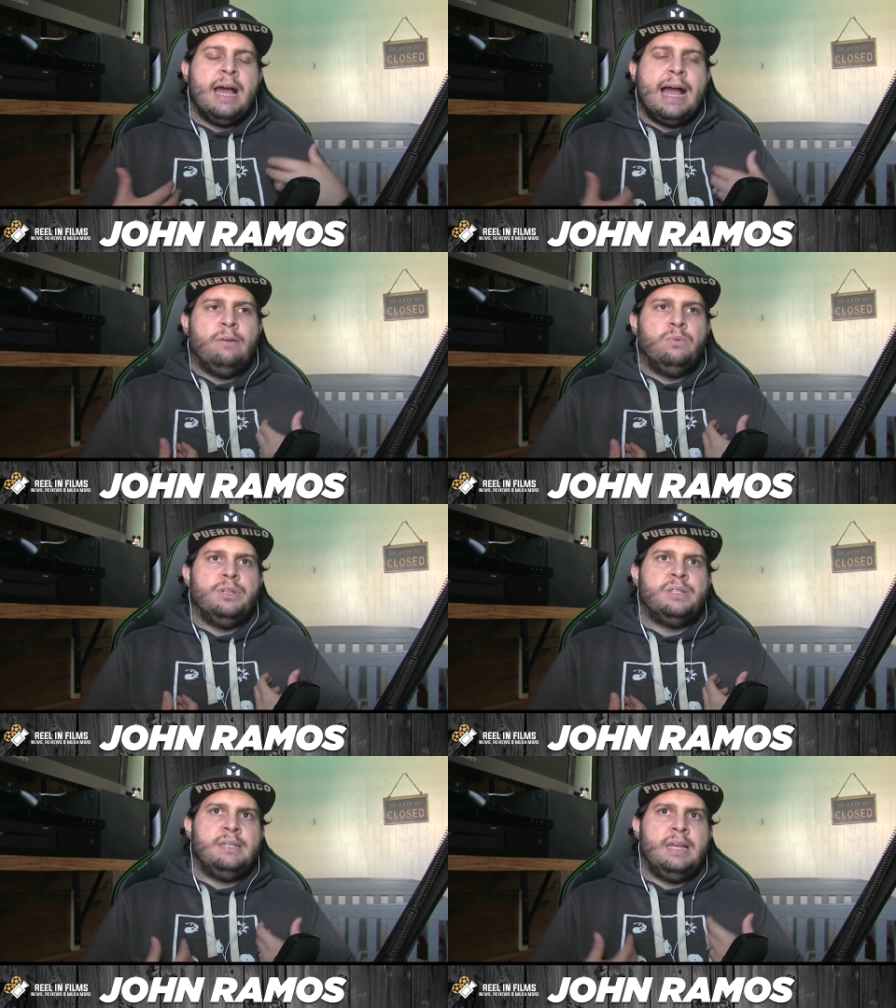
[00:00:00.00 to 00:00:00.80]

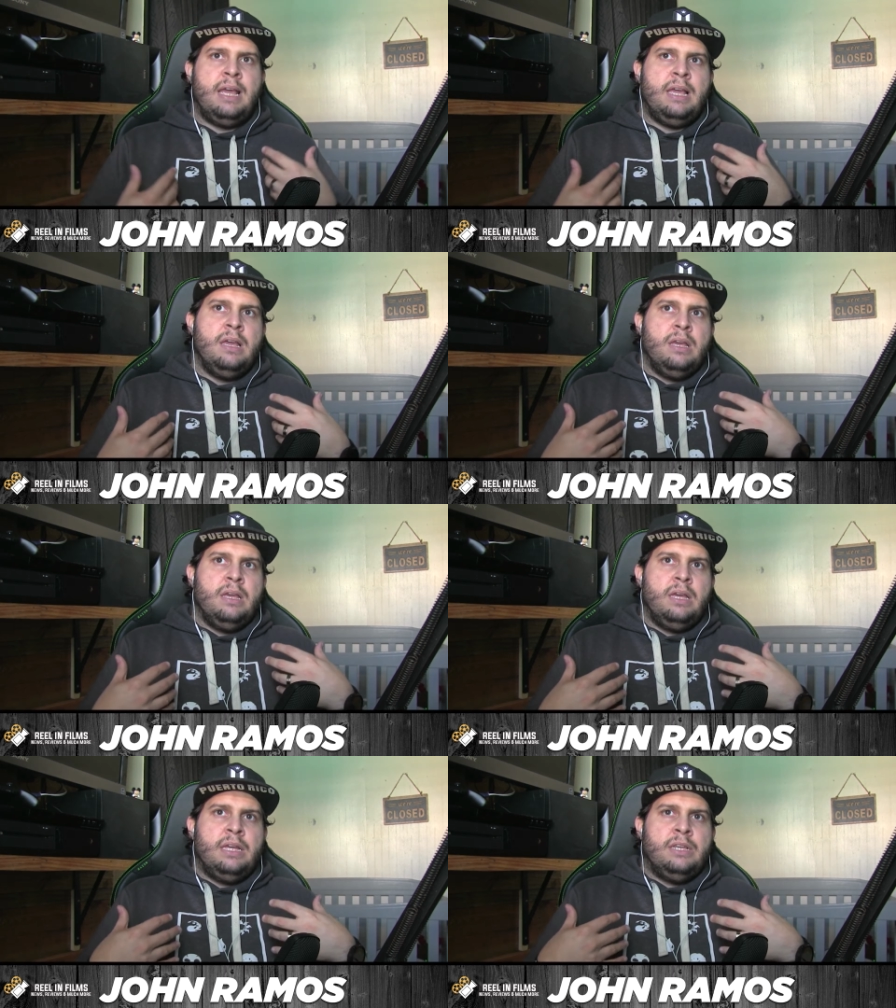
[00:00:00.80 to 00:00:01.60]
Would say
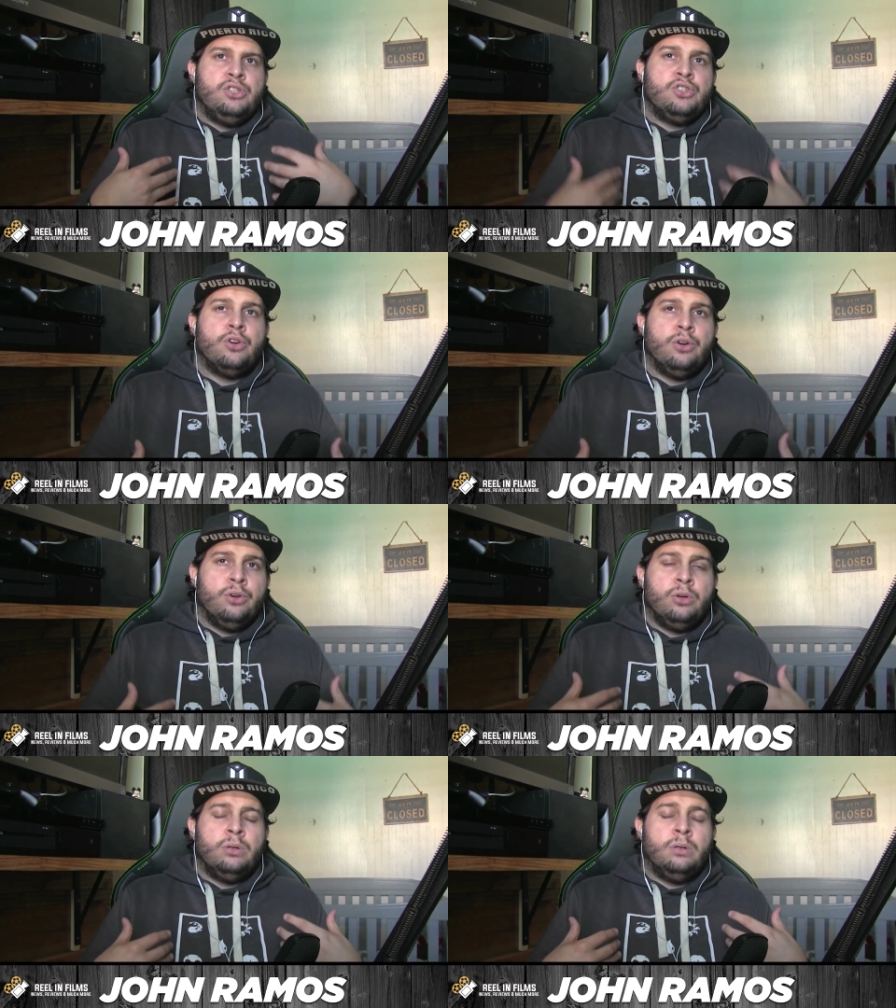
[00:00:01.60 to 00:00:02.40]

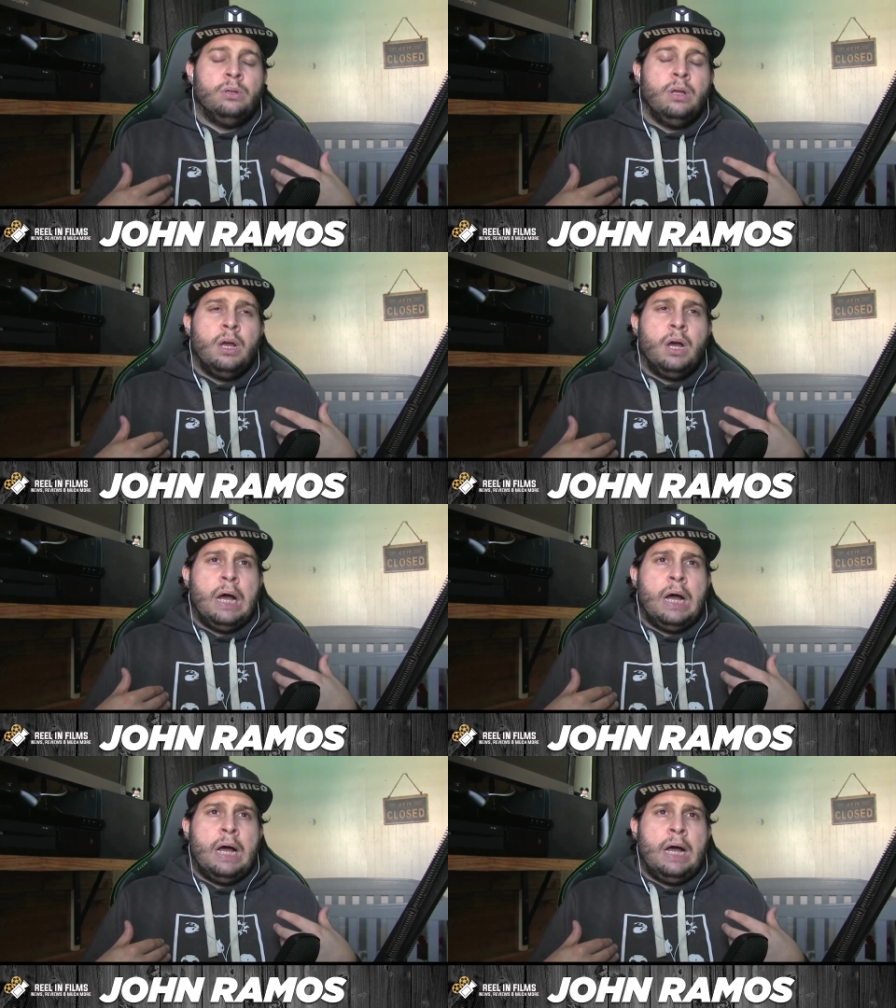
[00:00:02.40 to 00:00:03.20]
internal
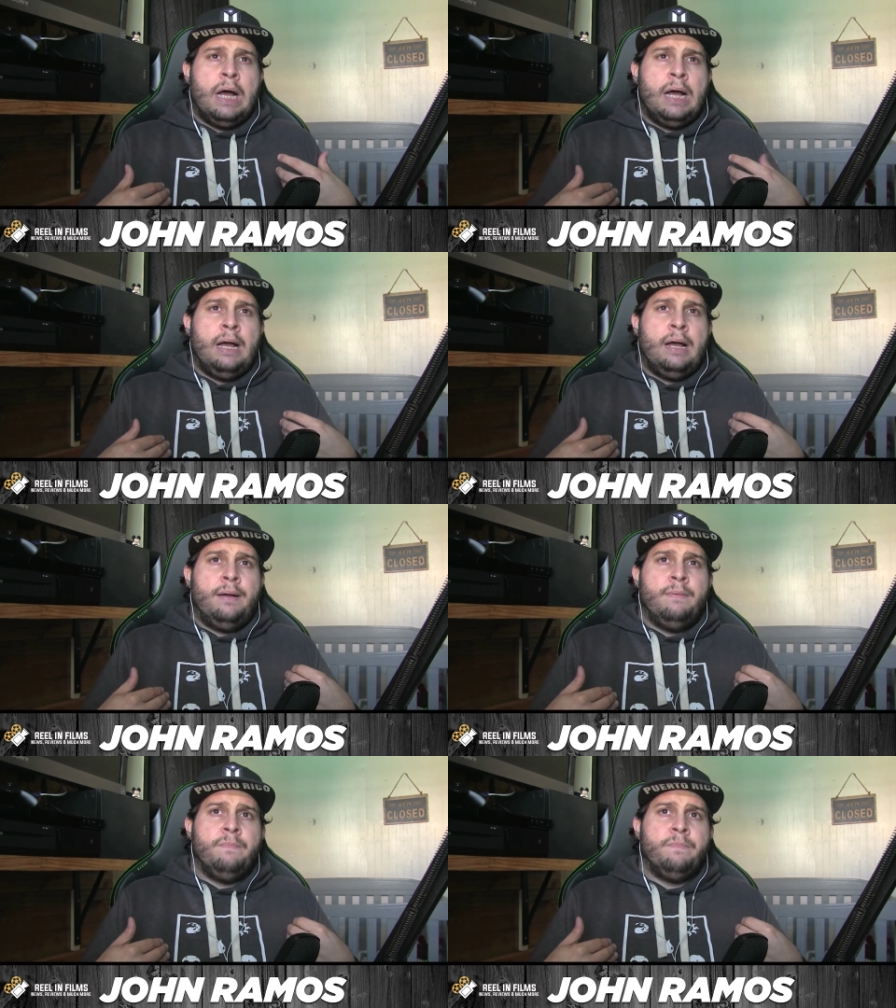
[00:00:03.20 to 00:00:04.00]
uh,
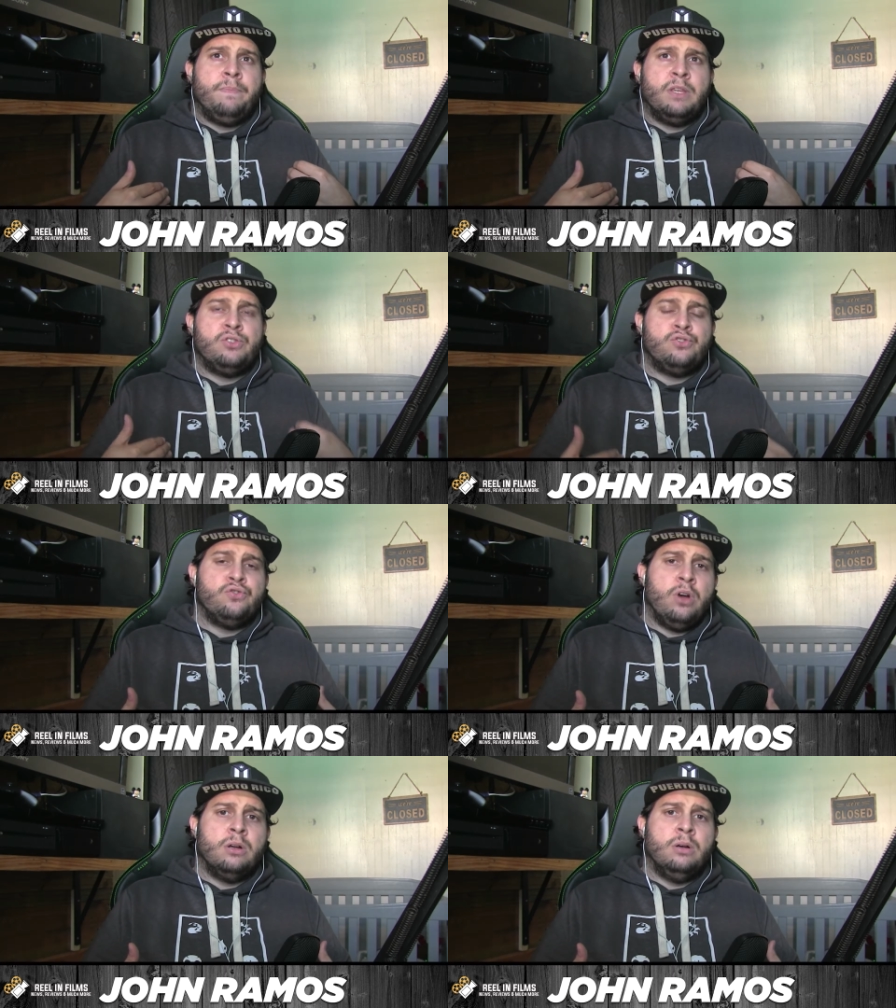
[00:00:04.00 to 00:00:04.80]

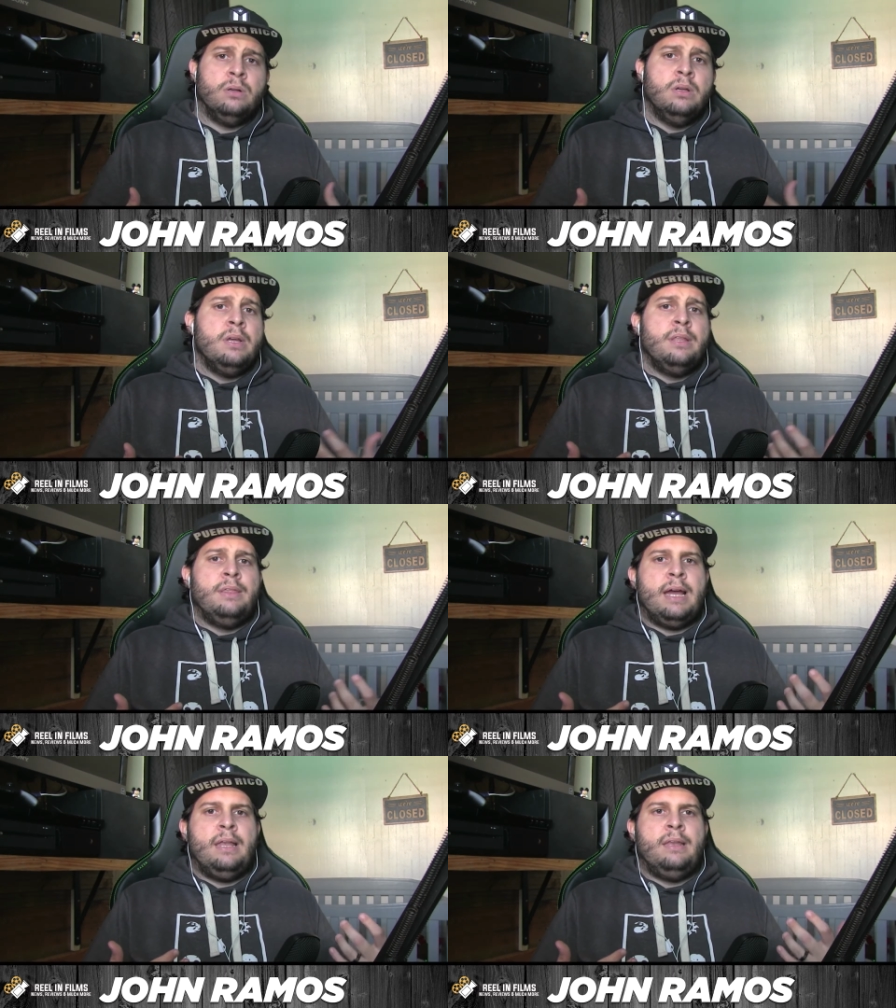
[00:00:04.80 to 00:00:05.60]
struggle
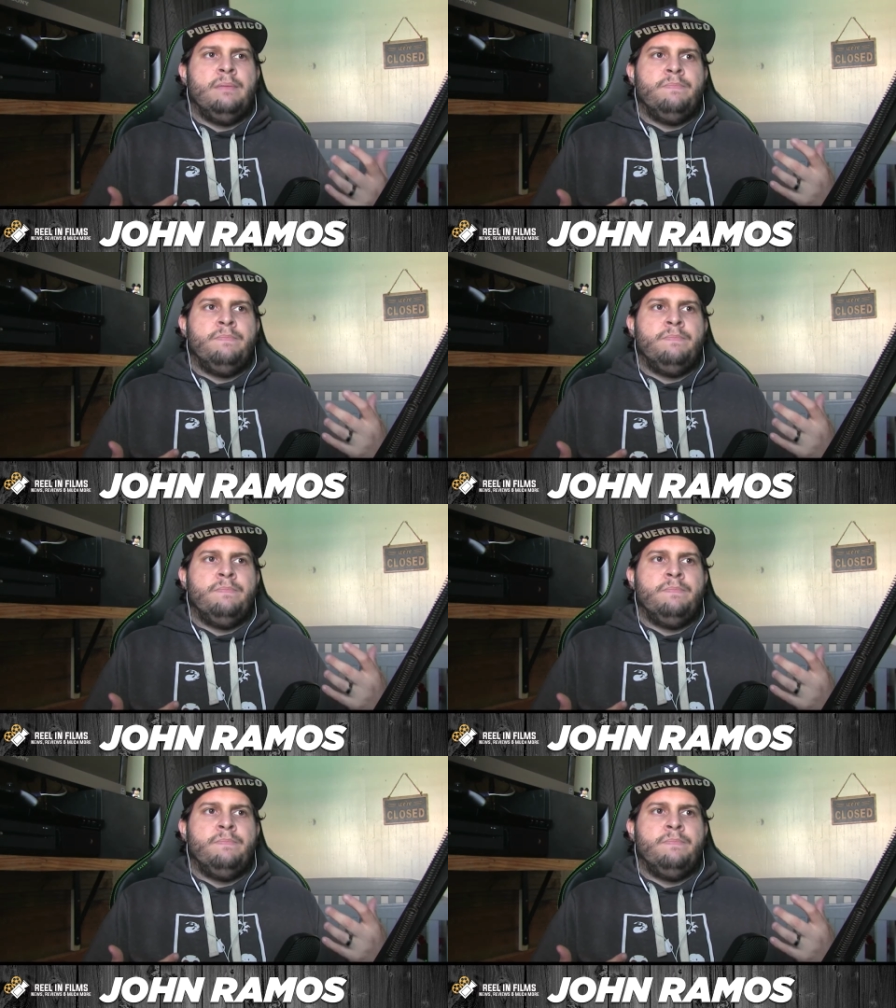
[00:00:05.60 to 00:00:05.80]
that,